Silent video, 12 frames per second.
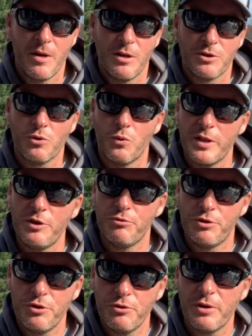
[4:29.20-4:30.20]
So when you
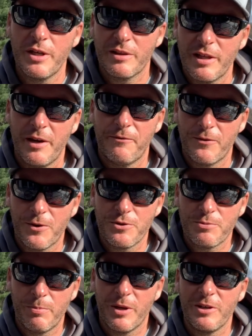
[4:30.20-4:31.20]
do get that
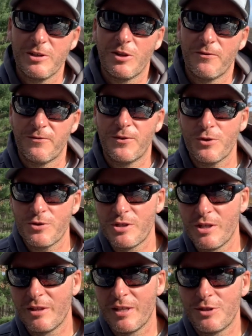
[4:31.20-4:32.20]
first bite, the first
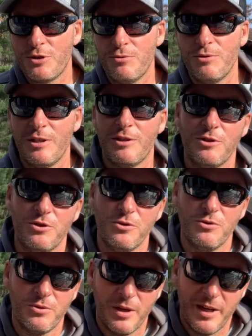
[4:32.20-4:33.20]
thing that you need to
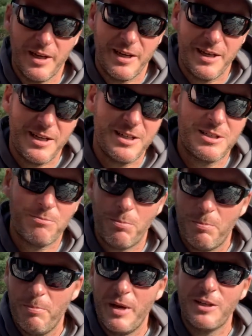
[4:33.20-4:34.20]
do is
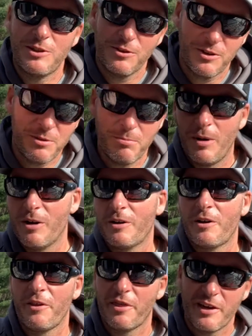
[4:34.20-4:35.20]
mentally
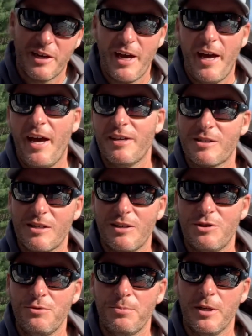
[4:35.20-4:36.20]
mark the cast
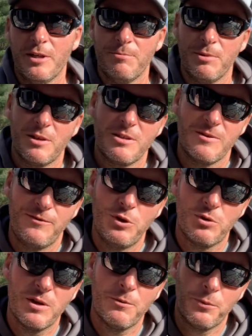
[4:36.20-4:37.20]
that you made, because if
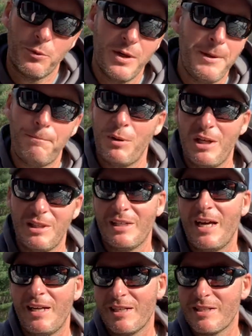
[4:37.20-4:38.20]
you can repeat
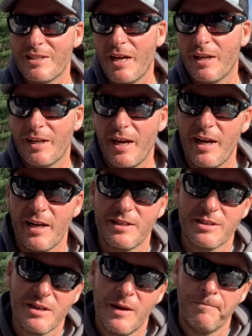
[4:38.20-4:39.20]
that exact
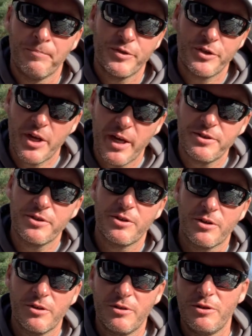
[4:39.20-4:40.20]
cast, chances
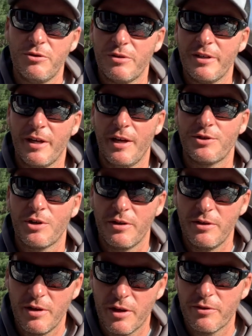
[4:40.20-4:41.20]
are good you can catch
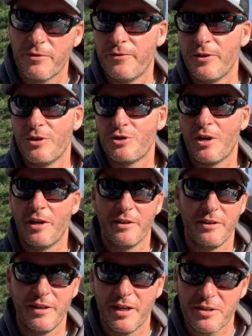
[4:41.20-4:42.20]
another fish on the
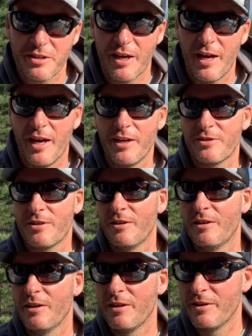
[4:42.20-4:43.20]
next cast
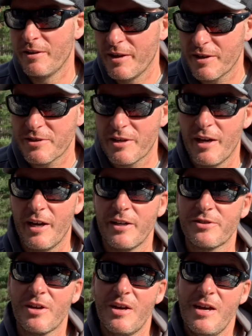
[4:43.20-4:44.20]
and on the next
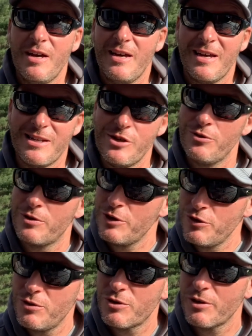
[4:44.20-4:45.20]
cast, and you can
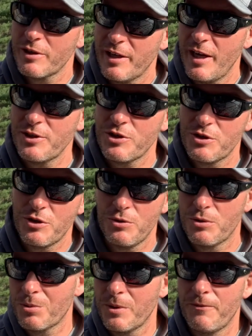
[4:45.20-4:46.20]
usually catch 2,
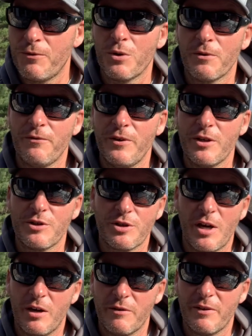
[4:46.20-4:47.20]
3, 4 fish
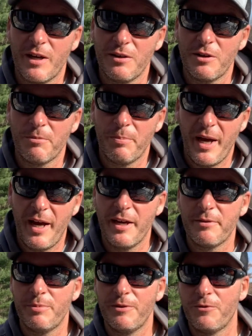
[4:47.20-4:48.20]
out of that little
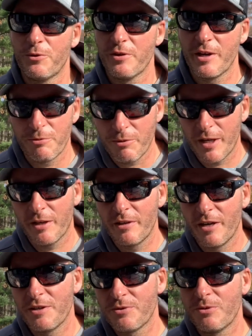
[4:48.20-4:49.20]
pod before they
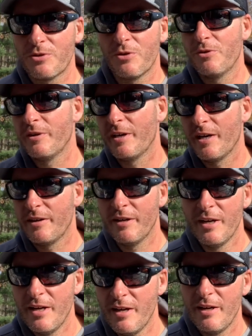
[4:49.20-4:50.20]
recognize what's going on
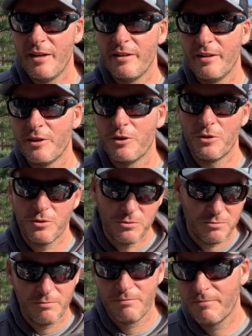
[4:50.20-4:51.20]
and
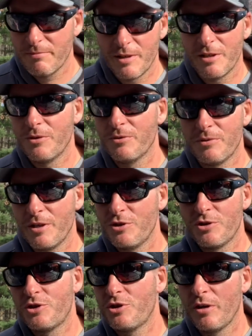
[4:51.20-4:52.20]
they
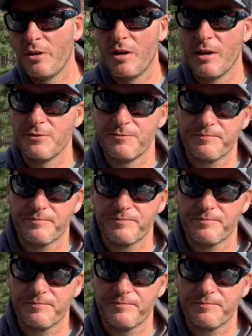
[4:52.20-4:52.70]
just shut off.